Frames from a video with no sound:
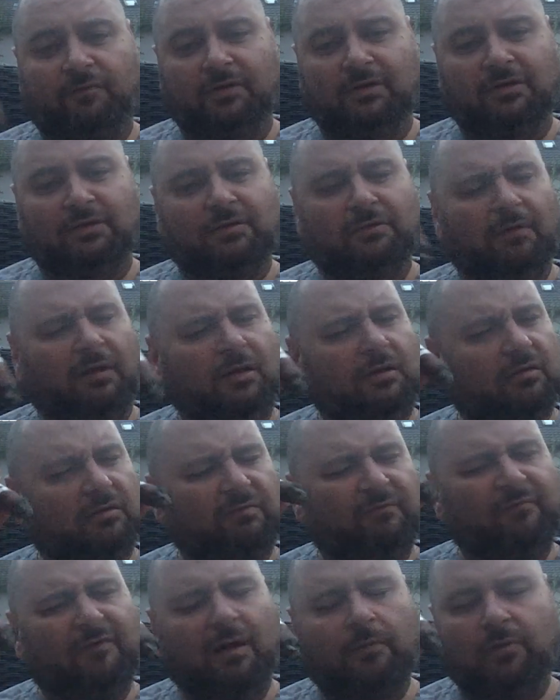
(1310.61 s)
In this
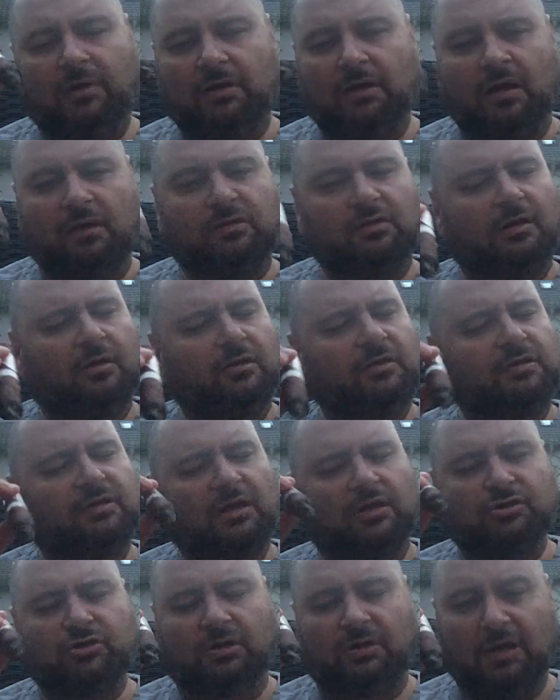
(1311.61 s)
very nice, it's
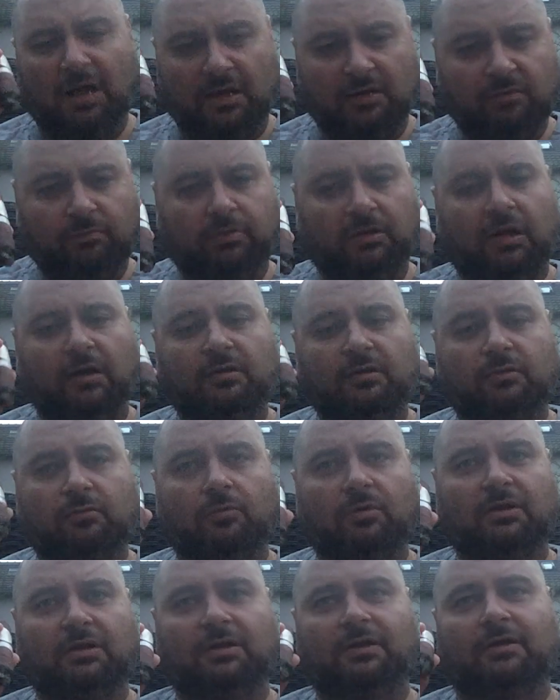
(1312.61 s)
such a nice place,
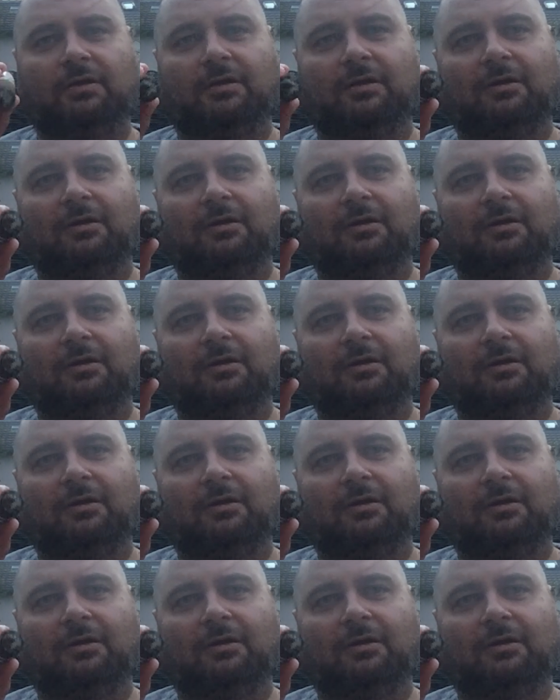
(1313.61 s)
really.